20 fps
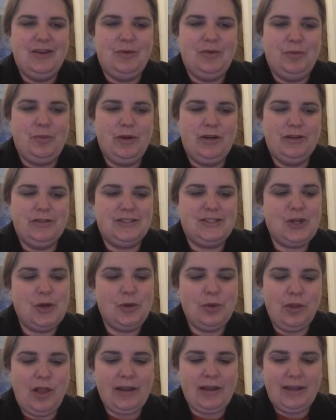we're so
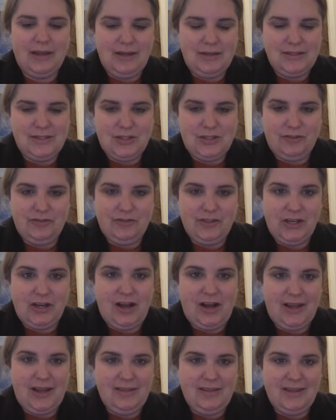lucky to serve a
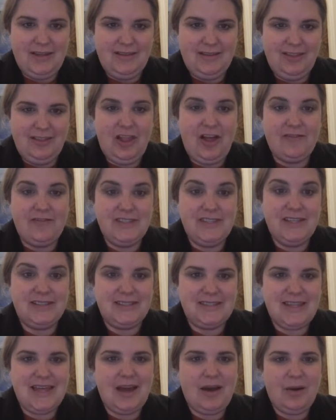God that loves
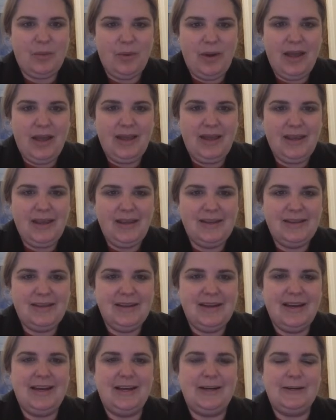us that way.
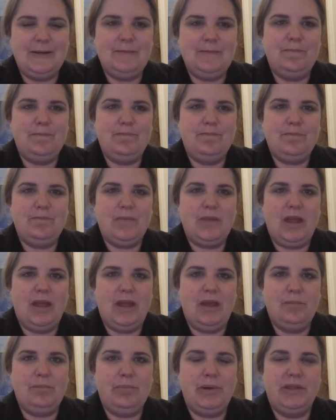
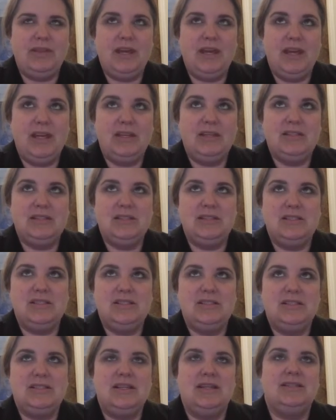But then
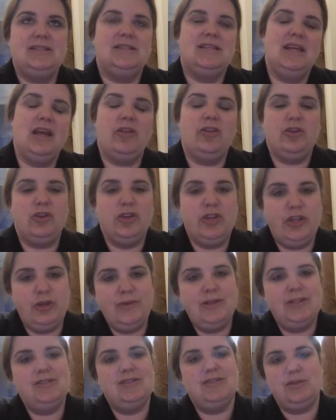to see other
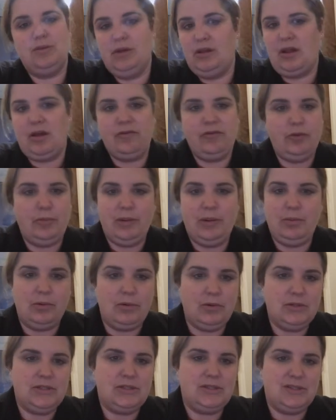humans doing that for
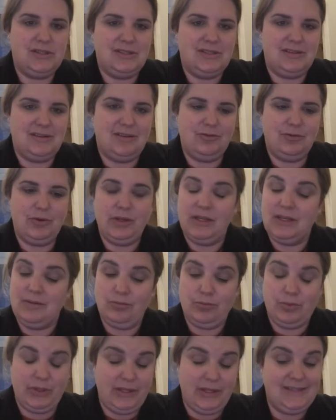people is just a really,
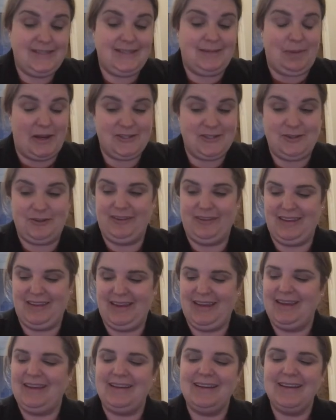really special
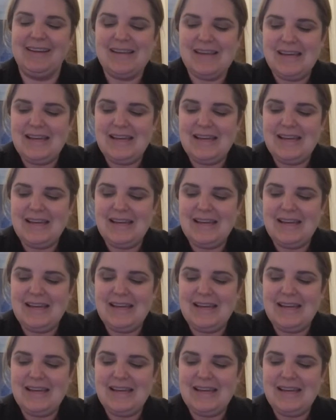thing.